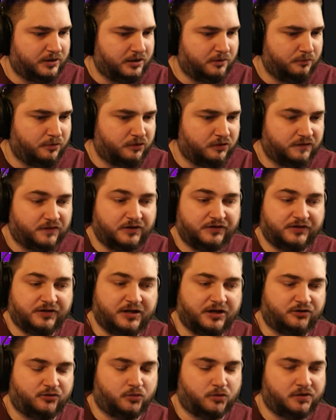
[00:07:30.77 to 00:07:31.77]
but we've also got
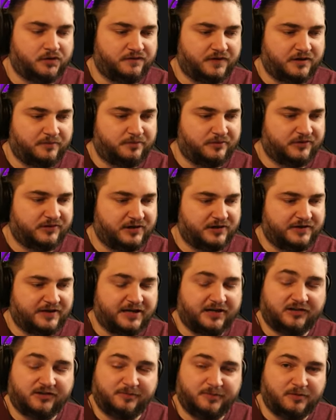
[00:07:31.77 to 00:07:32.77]
a 25%
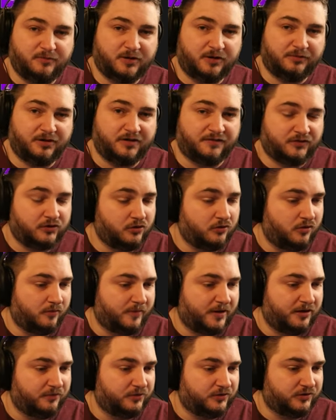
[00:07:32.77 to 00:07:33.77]
attack speed while we have a totem
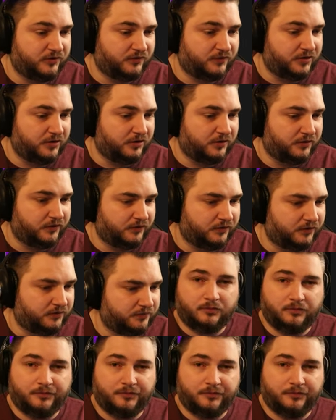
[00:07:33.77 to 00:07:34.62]
out, which is very useful.